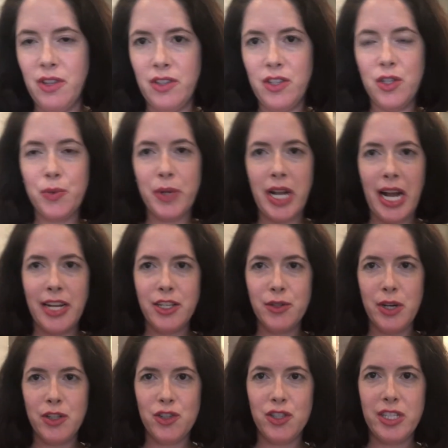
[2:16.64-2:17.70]
is what I do,
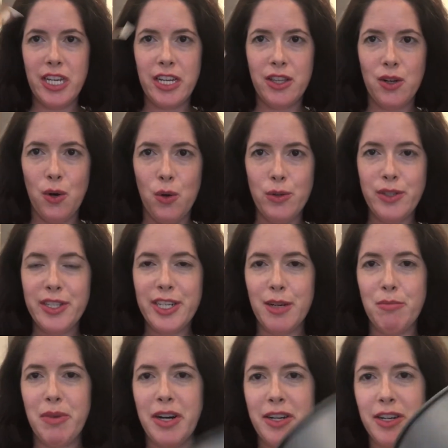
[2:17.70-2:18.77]
I just take the whole stick
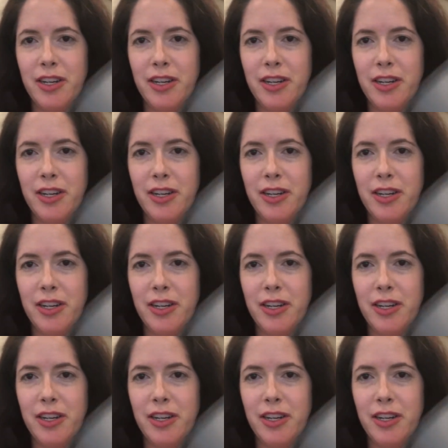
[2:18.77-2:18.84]
of butter.